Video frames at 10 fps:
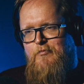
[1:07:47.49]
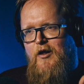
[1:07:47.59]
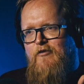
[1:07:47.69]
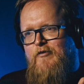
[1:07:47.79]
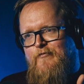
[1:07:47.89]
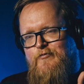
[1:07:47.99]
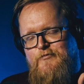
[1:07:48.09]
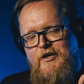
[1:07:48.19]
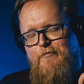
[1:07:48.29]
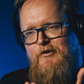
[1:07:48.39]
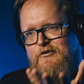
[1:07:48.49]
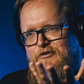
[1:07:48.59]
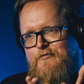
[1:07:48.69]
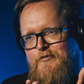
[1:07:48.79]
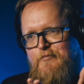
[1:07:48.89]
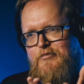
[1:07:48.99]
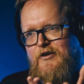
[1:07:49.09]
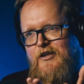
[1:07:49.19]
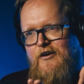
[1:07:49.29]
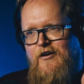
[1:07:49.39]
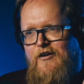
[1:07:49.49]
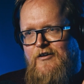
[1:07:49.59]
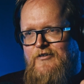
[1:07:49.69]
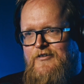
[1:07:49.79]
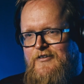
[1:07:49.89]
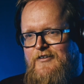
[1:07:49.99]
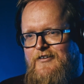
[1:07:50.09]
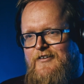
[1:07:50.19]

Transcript: but it's Molaram from Temple of Doom with a burning heart.